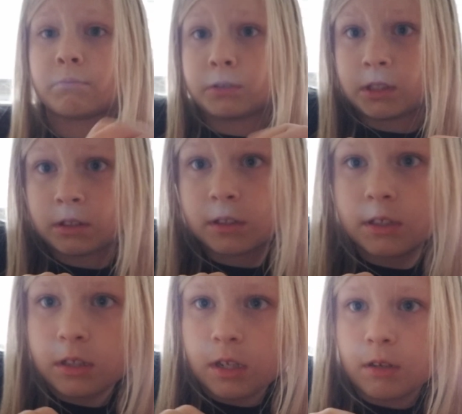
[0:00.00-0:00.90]

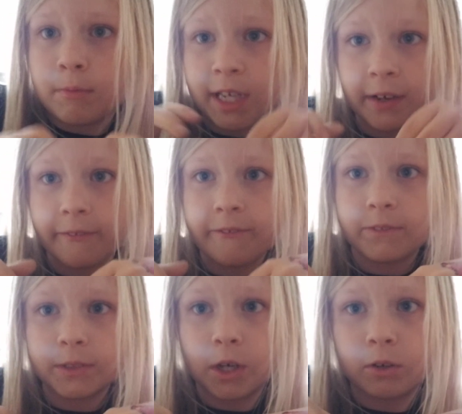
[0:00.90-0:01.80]
beads to make it
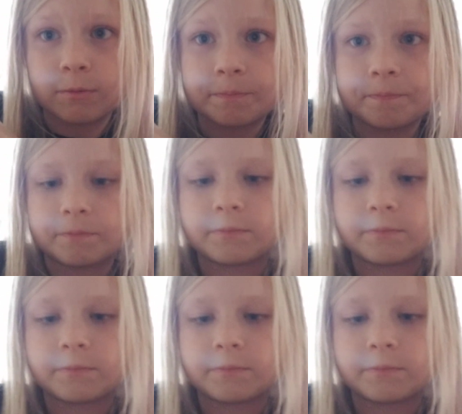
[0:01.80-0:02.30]
foam.